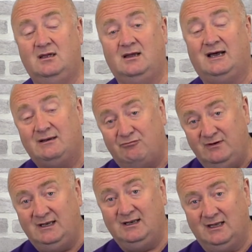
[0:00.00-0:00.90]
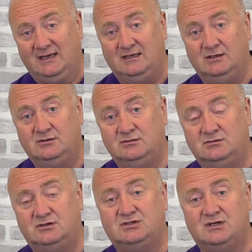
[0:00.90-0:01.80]
I really like you
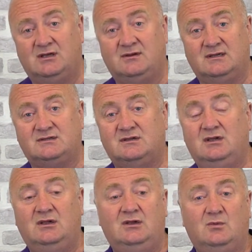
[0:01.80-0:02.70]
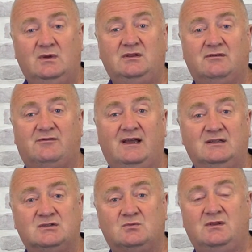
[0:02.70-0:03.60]
to share this with your
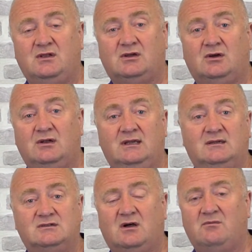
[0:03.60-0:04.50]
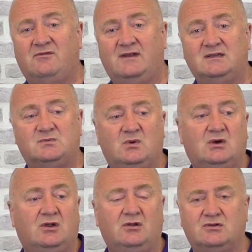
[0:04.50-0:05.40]
friends, with your colleagues, on Facebook,
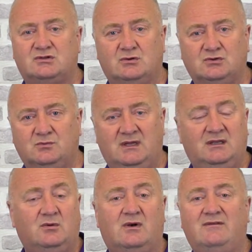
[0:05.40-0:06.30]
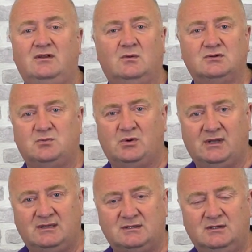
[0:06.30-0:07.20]
on other social media, wherever you want to put it,